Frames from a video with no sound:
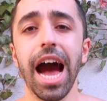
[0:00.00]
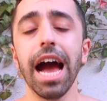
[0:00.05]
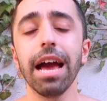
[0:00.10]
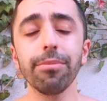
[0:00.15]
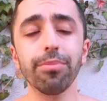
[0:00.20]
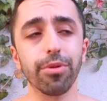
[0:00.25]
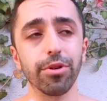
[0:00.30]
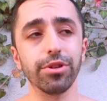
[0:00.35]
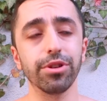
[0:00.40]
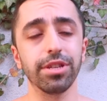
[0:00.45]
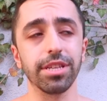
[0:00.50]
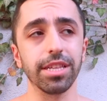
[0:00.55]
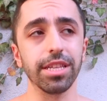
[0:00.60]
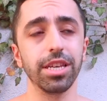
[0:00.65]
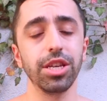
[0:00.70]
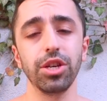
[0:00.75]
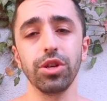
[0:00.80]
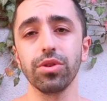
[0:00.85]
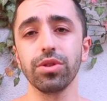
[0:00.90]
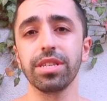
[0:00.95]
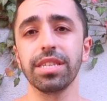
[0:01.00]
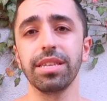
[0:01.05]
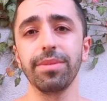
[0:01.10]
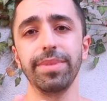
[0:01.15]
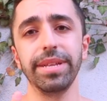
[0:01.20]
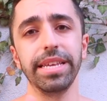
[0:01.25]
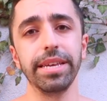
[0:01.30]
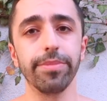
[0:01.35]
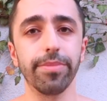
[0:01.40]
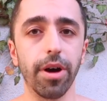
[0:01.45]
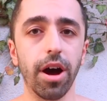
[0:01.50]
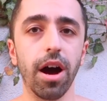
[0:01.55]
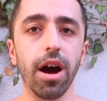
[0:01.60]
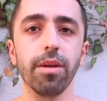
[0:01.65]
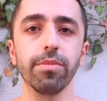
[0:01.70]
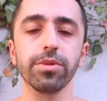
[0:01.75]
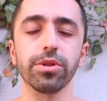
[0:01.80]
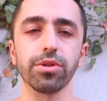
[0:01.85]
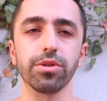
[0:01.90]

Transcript: I personally use CBD balms